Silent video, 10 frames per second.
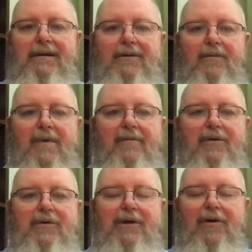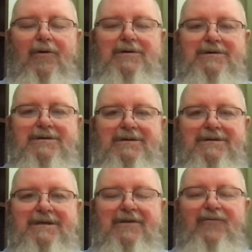Remember, you can always
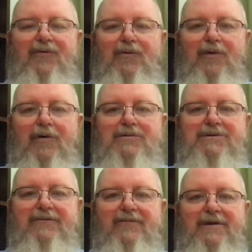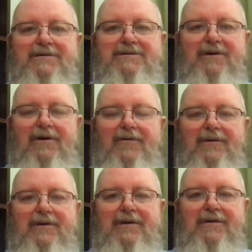see the full notes of this on
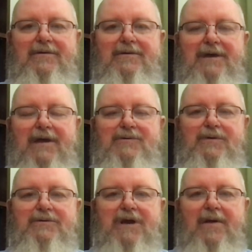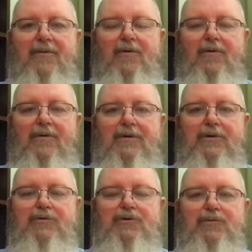the Keswick Chapel
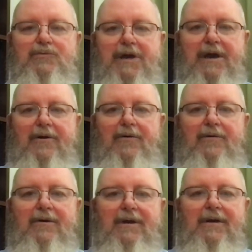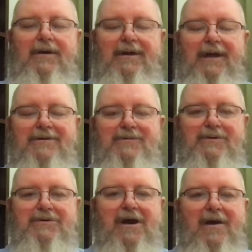YouTube channel,
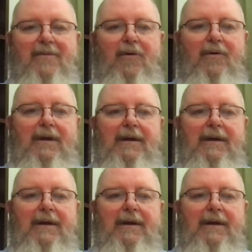Keswick Chapel.